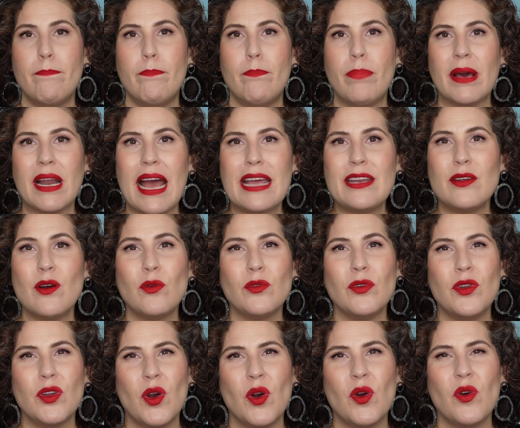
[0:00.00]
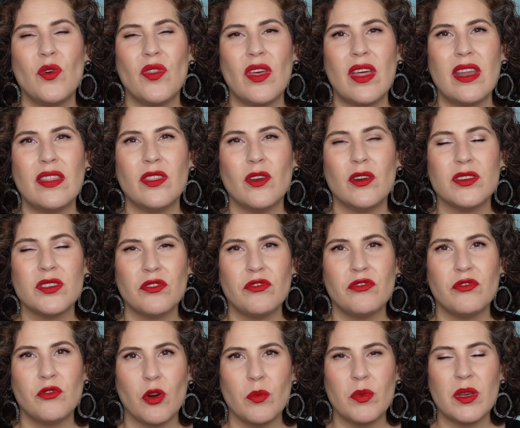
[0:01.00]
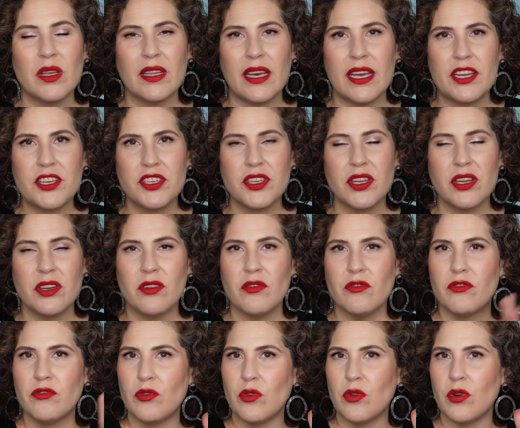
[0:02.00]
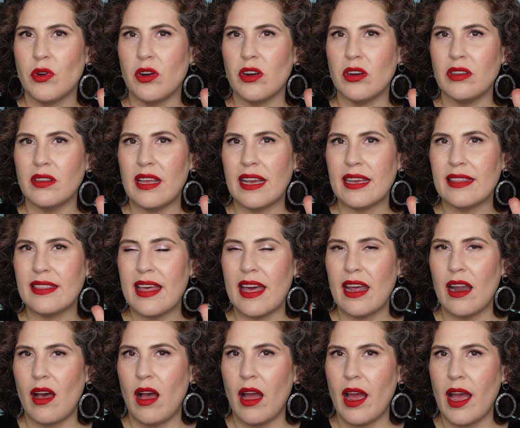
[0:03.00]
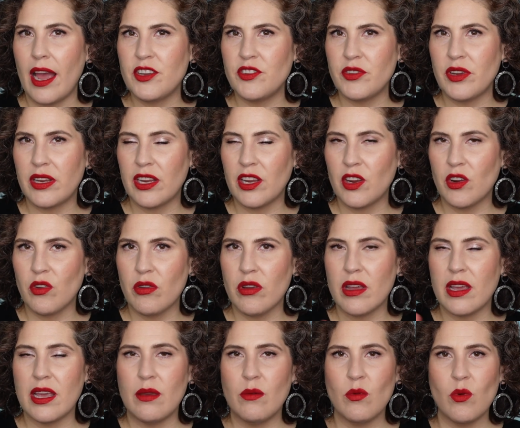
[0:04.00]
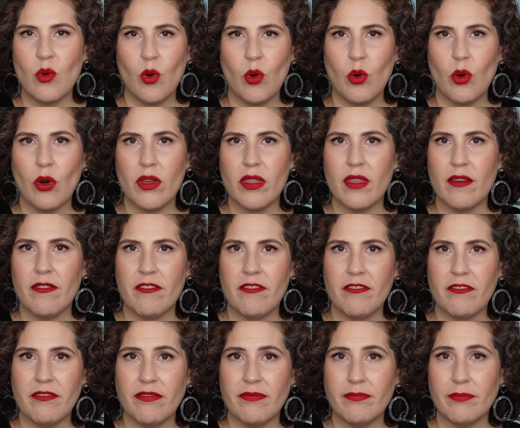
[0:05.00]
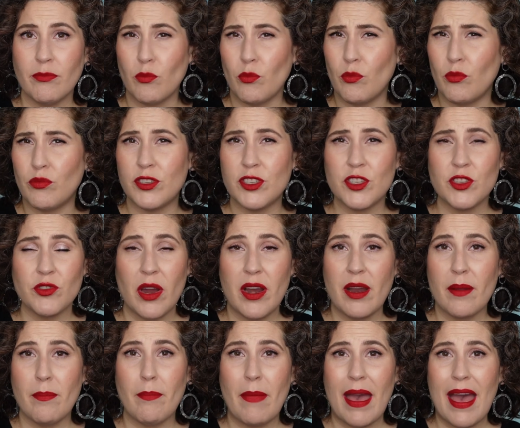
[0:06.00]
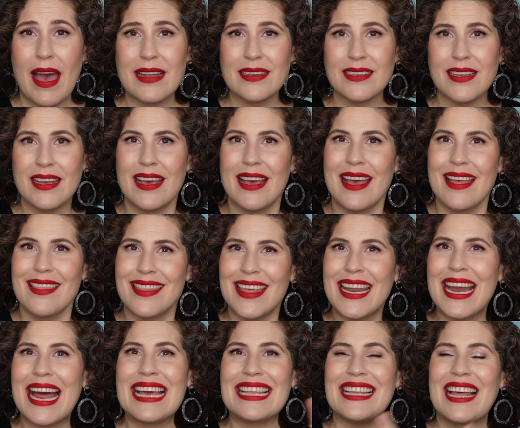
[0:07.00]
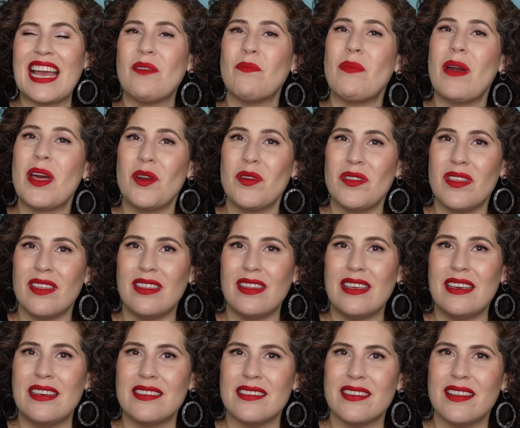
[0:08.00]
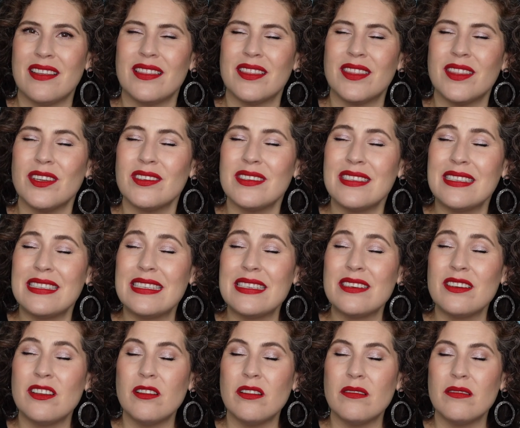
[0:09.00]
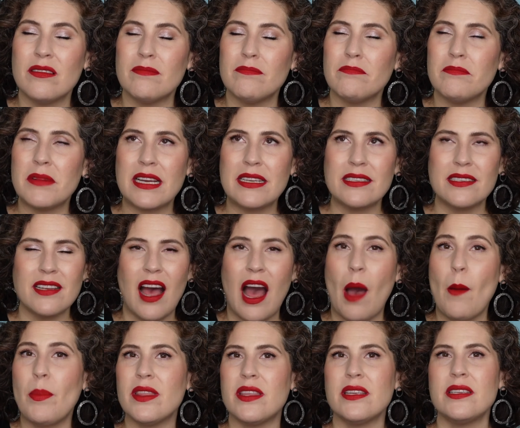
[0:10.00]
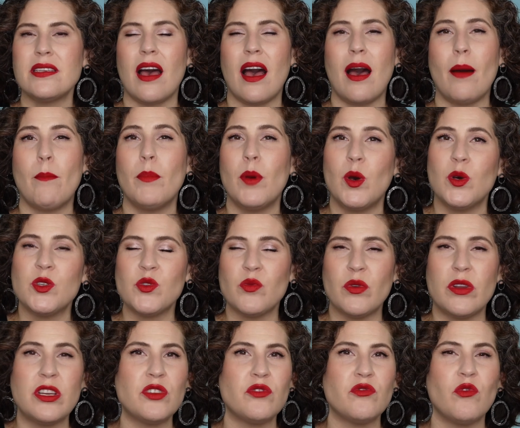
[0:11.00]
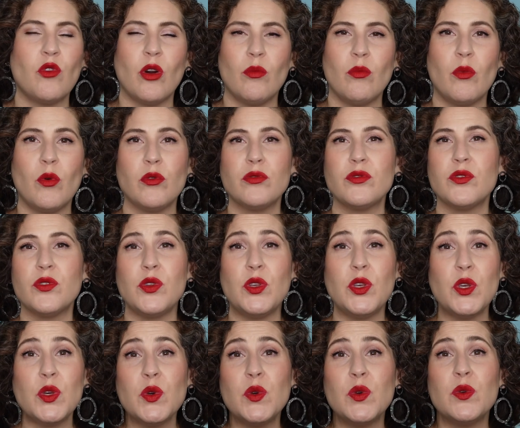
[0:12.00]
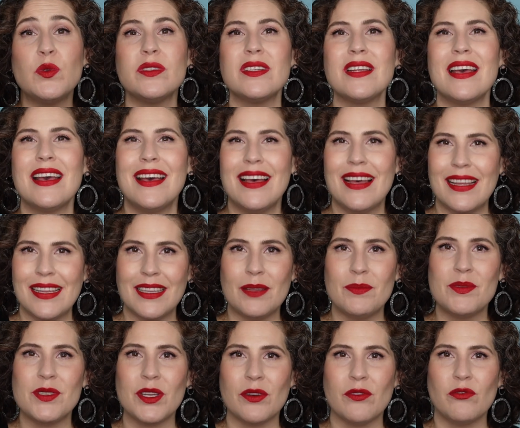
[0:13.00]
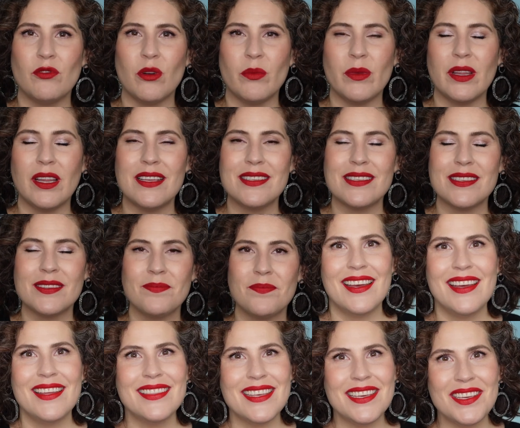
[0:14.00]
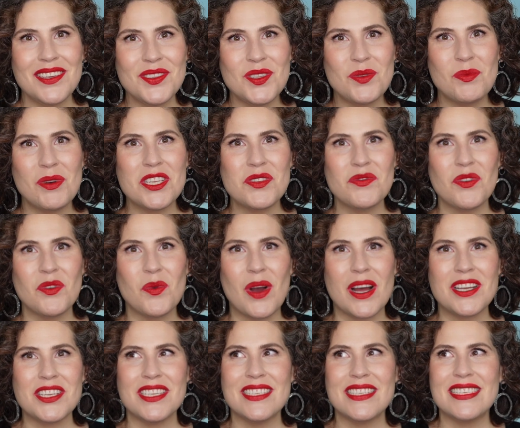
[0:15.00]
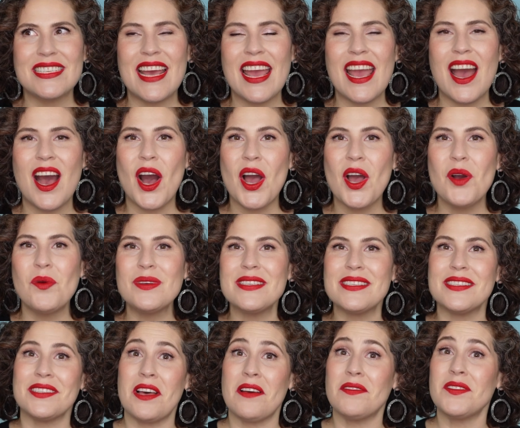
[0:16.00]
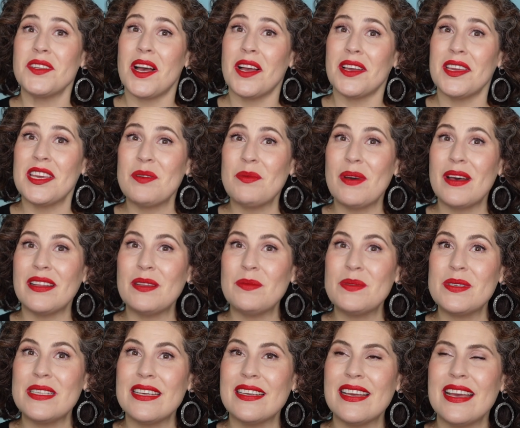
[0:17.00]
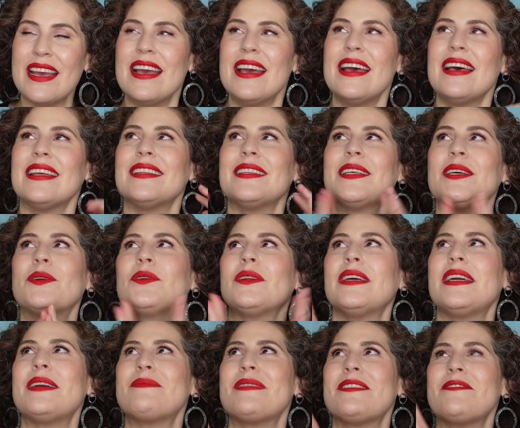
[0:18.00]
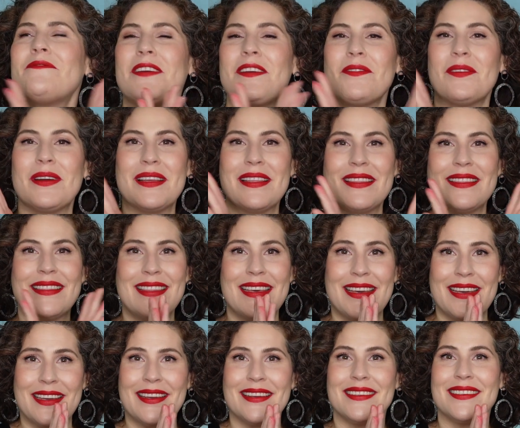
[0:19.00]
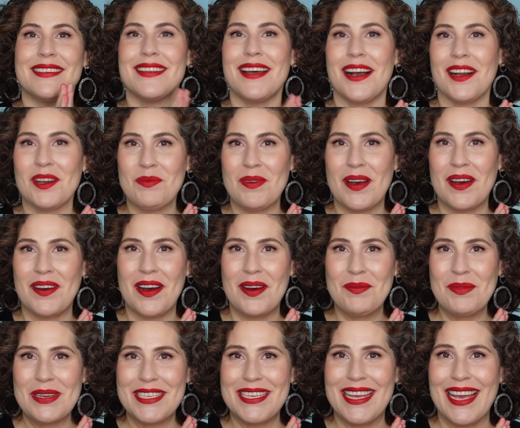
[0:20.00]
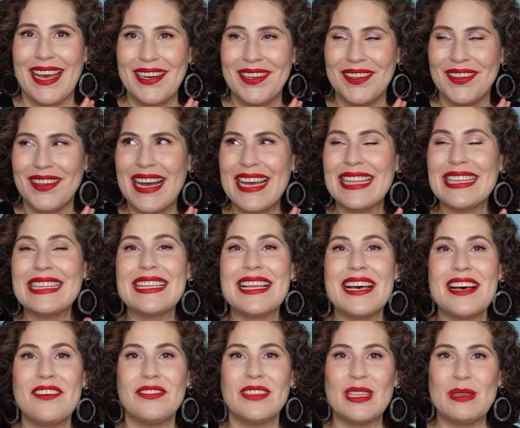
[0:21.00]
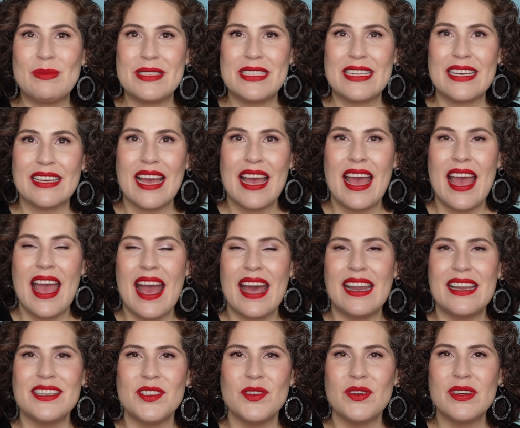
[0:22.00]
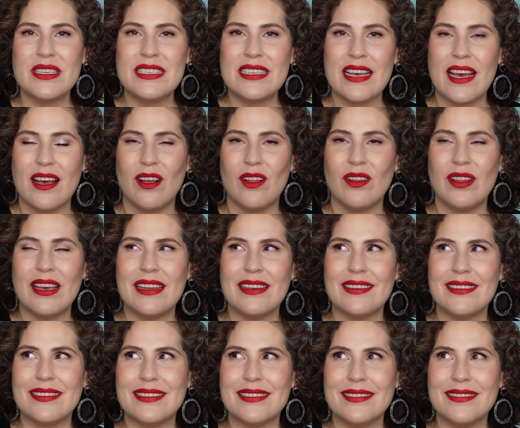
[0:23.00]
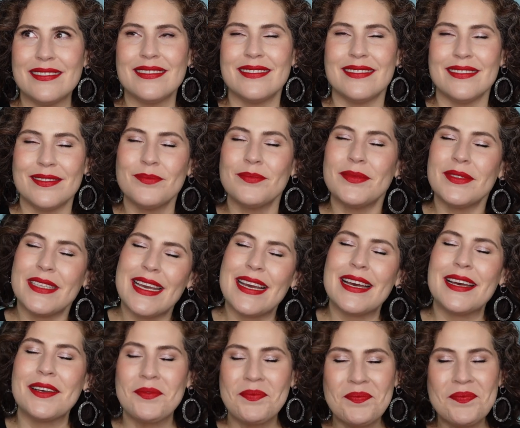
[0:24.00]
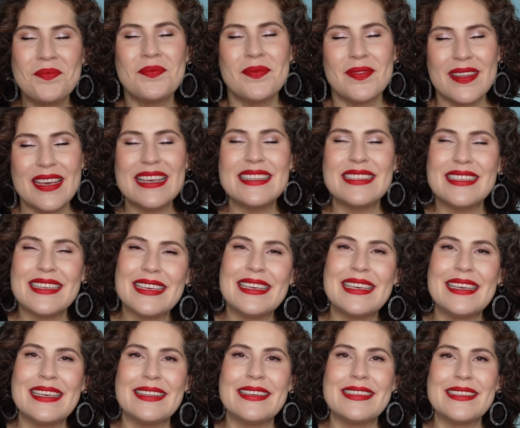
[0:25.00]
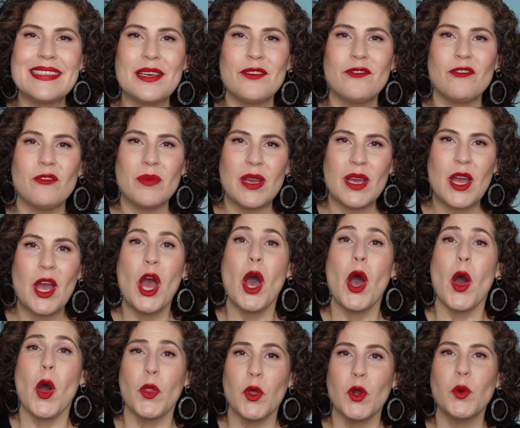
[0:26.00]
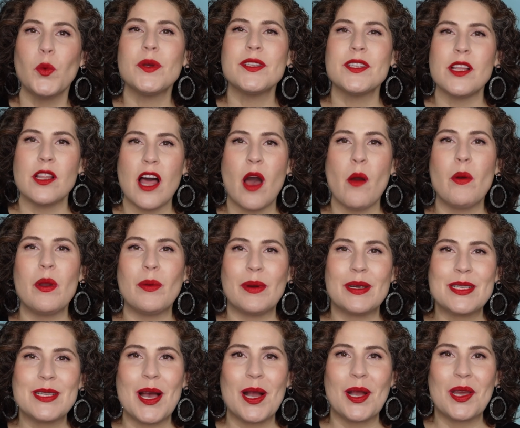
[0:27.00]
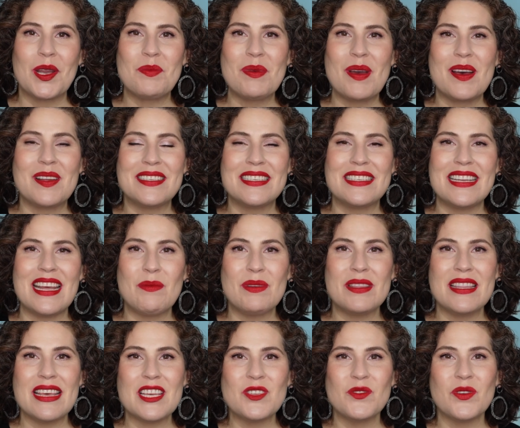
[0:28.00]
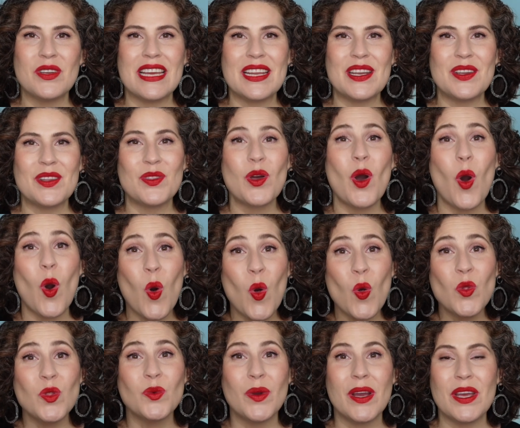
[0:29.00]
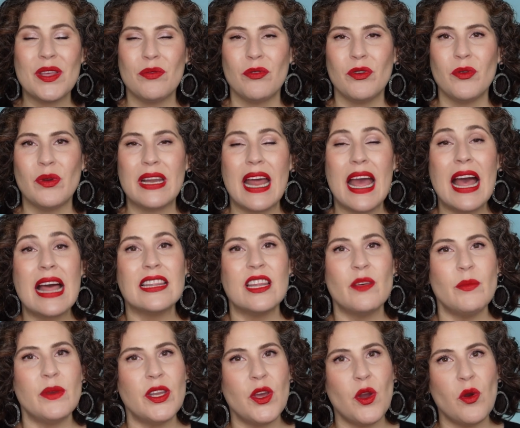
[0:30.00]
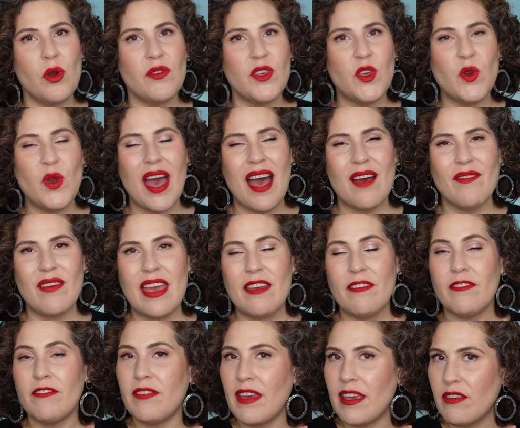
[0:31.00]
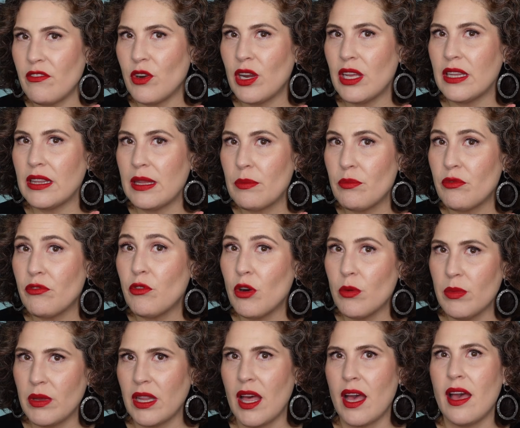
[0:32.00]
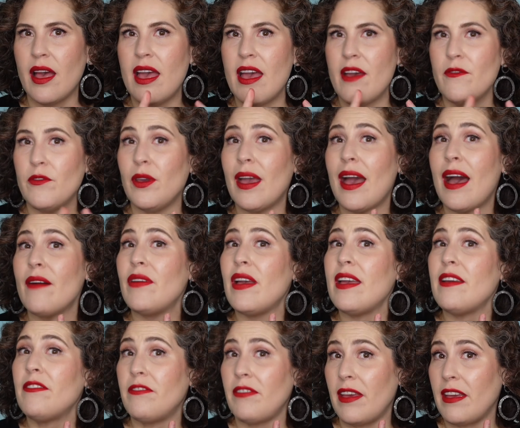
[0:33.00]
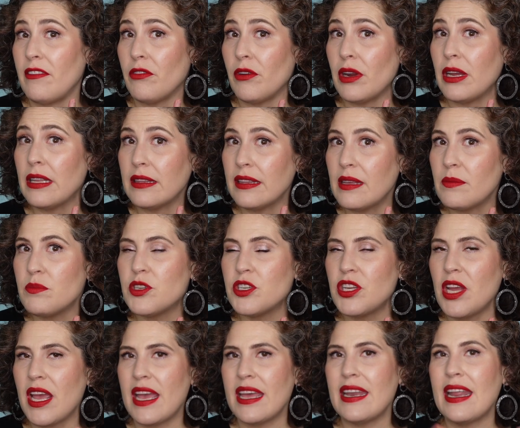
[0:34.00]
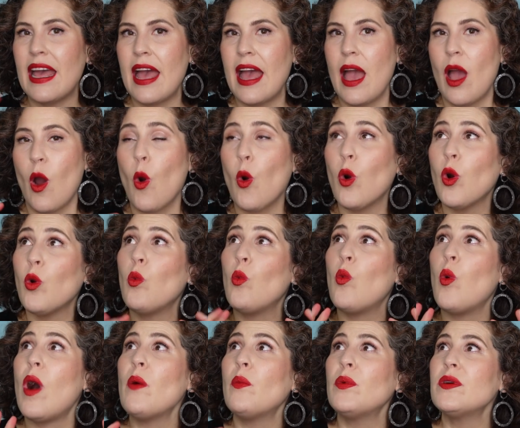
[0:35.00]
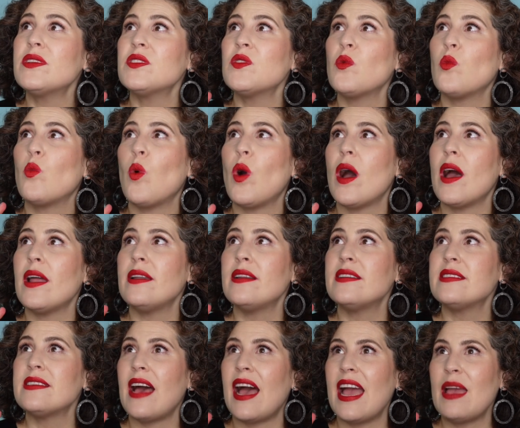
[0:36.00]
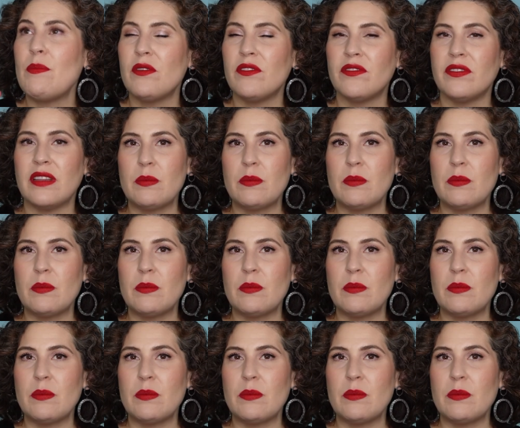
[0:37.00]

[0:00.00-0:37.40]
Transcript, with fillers: but I don't know that there's a formulation for like that hydrating cream or the straight up matte that I like better than these. They're still my top of the top, most reached for, most used lipstick formulas. Thank you so much for watching today. I always love talking about lipstick. Literally my favorite thing to talk about on my channel. I love lipstick. And as you can tell, it, yeah, it's an Achilles heel for me. There was a lot we were talking about today, but thanks for getting all the way through it. Let me know if you have a favorite lip formula, if you have a favorite lip shade, or what was the one type of